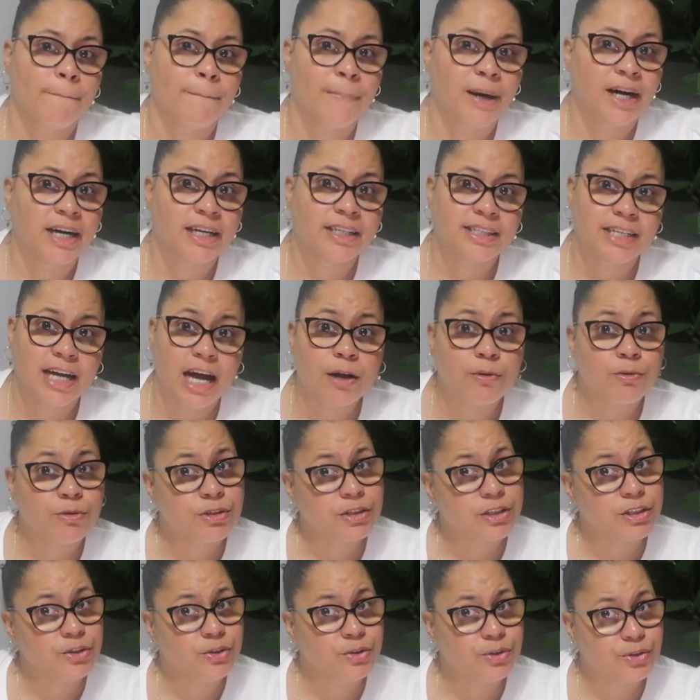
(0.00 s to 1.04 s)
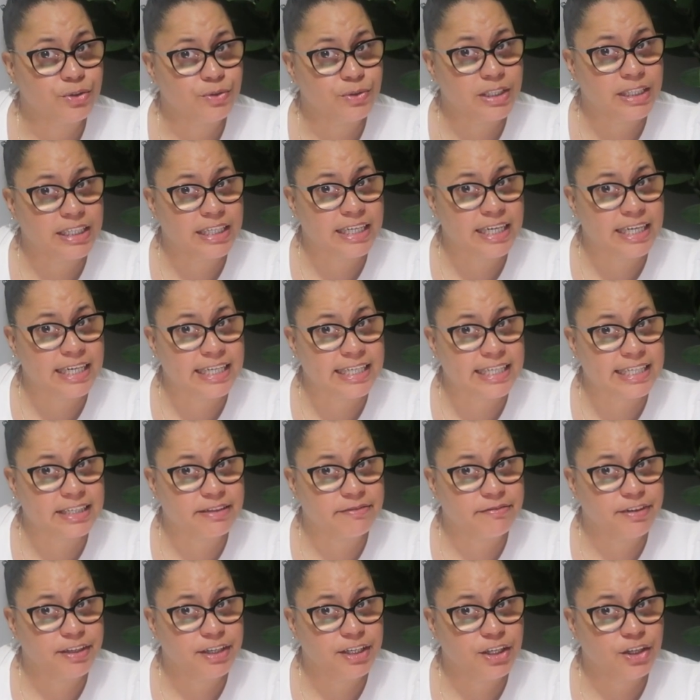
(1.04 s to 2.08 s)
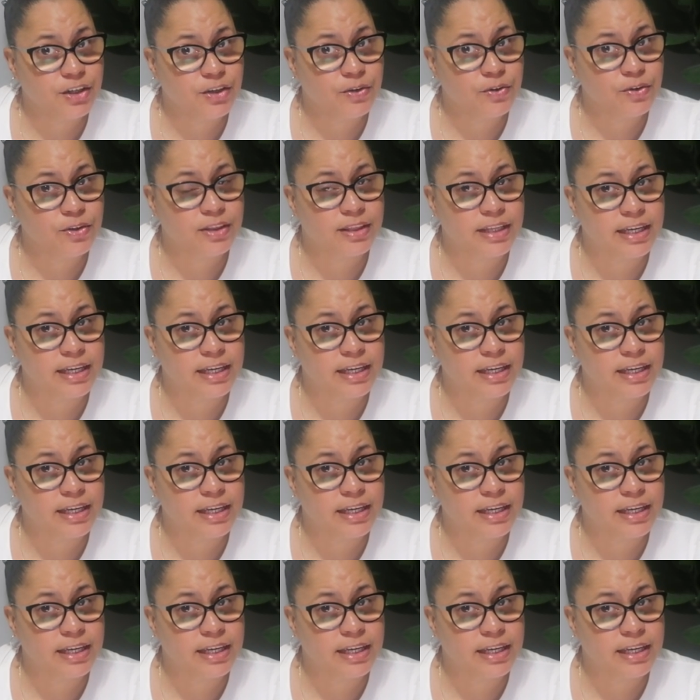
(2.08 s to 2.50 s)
But I will see you soon in the next video.